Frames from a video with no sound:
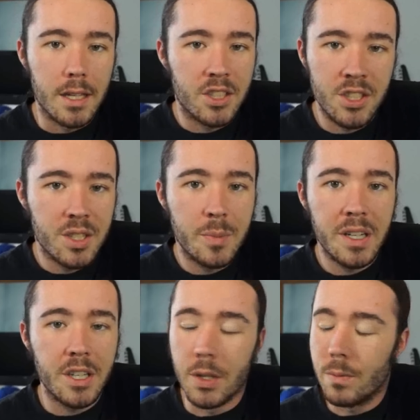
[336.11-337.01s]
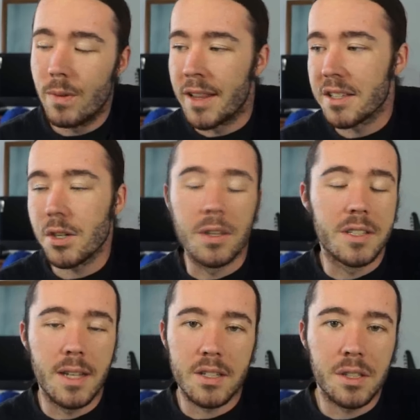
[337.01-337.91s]
She's just being cute, and that's all
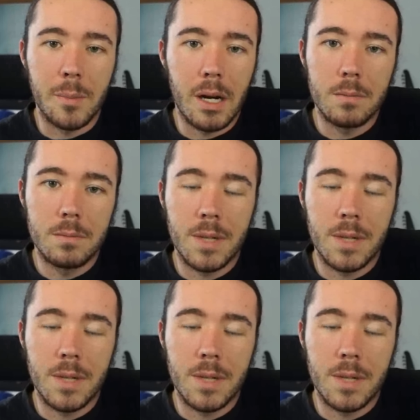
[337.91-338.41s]
it's about.